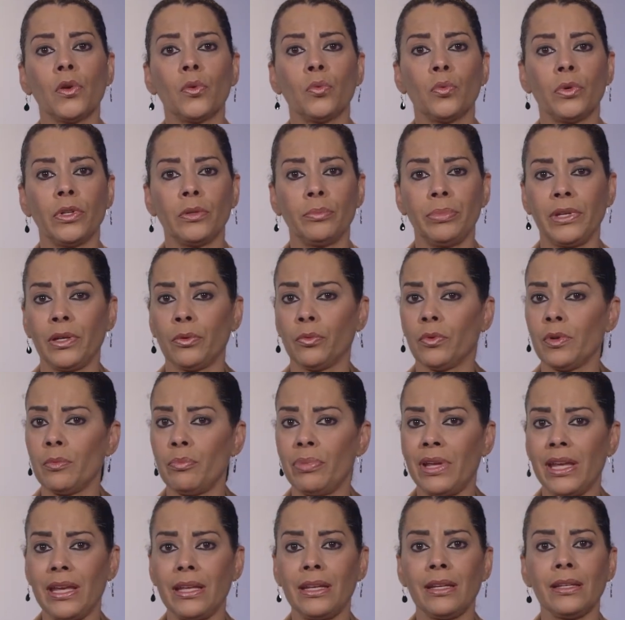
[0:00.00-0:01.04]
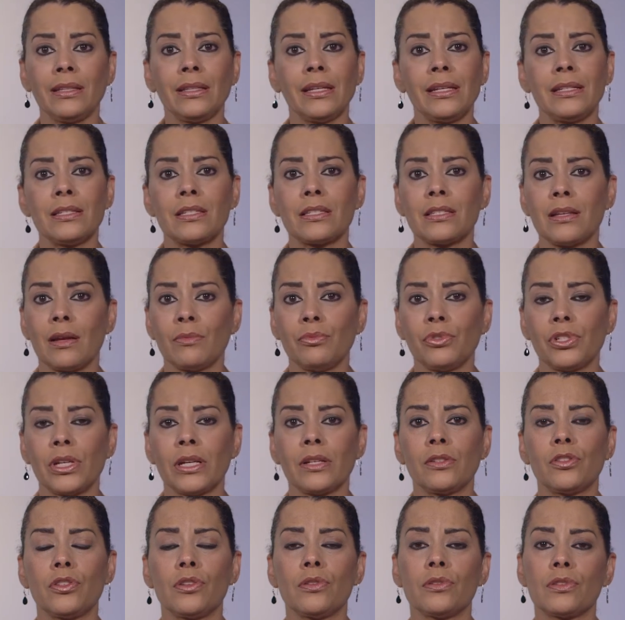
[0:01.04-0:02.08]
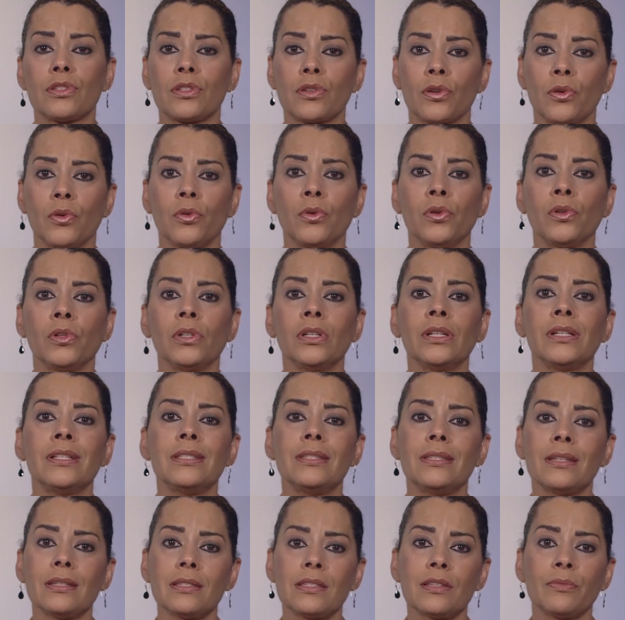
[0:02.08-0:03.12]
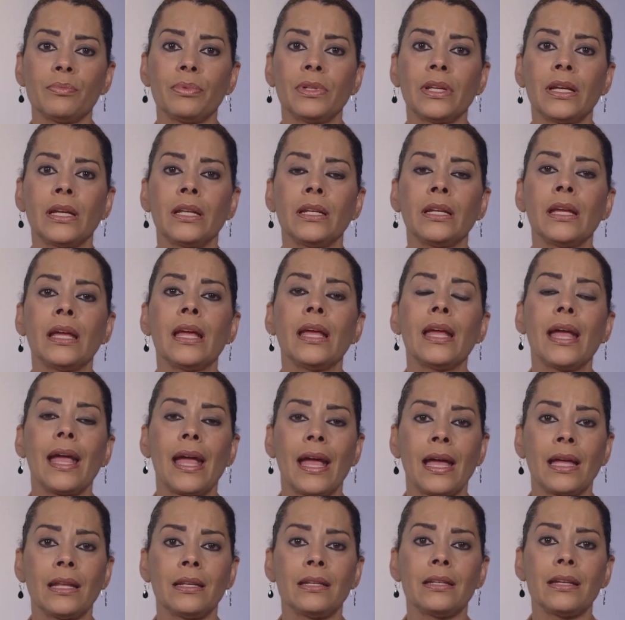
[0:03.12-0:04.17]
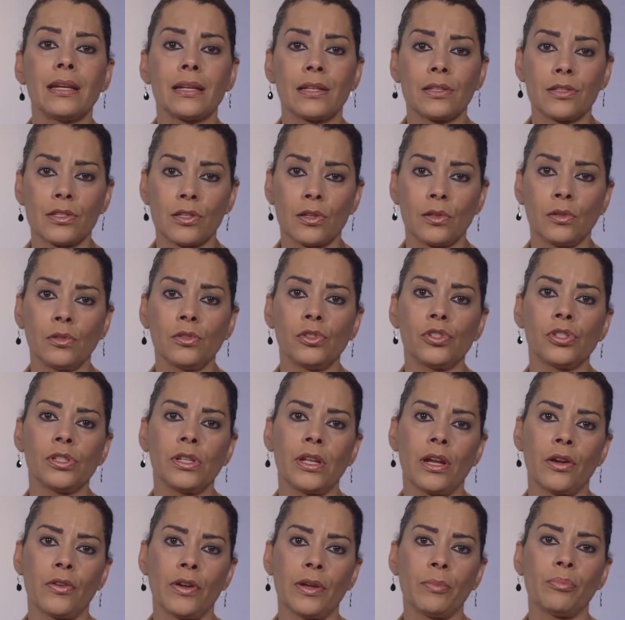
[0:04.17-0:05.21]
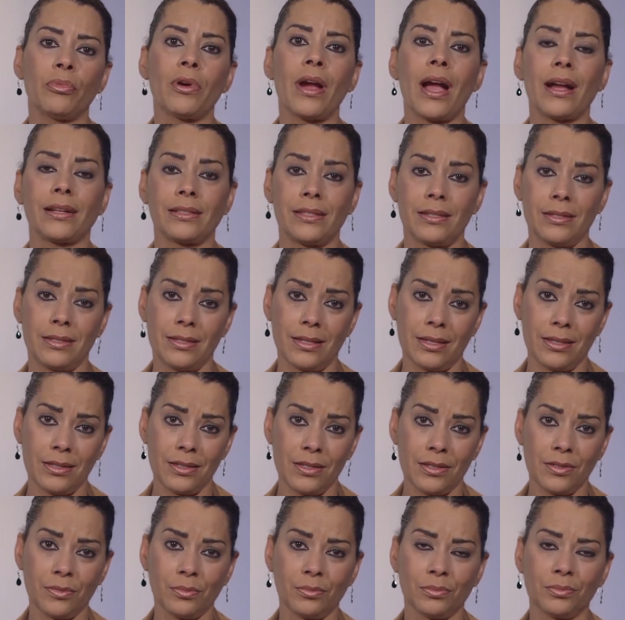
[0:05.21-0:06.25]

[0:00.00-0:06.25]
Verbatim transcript: will be repeatedly subject to school discipline and exclusionary practices.